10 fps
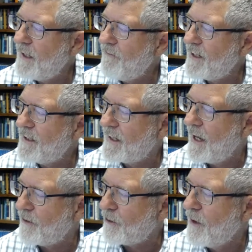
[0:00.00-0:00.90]
living
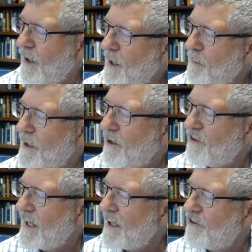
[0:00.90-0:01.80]
together,
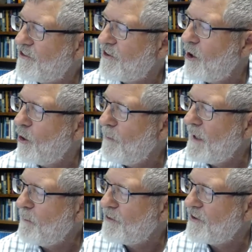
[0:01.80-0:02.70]
because they had so
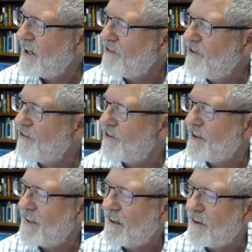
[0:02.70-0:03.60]
many possessions
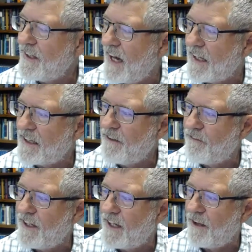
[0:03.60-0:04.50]
that they could not
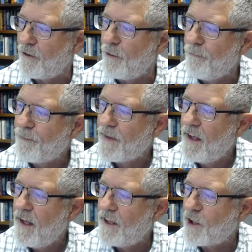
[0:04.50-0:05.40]
live together.
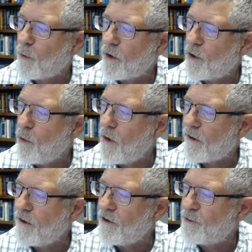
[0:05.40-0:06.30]
And there were
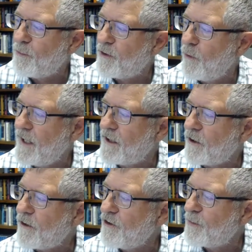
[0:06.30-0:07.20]
quarrels between the
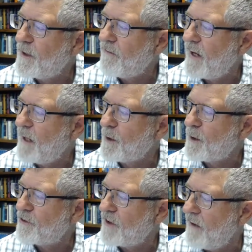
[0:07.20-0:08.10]
herdsmen of
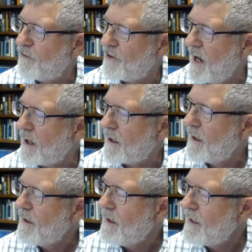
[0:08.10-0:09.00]
Abram's livestock
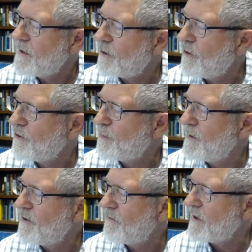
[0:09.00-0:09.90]
and the
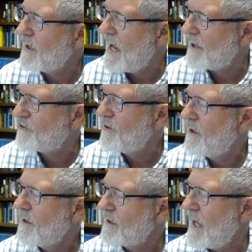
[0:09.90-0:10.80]
herdsmen of Lot's
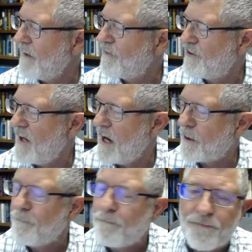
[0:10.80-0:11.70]
livestock.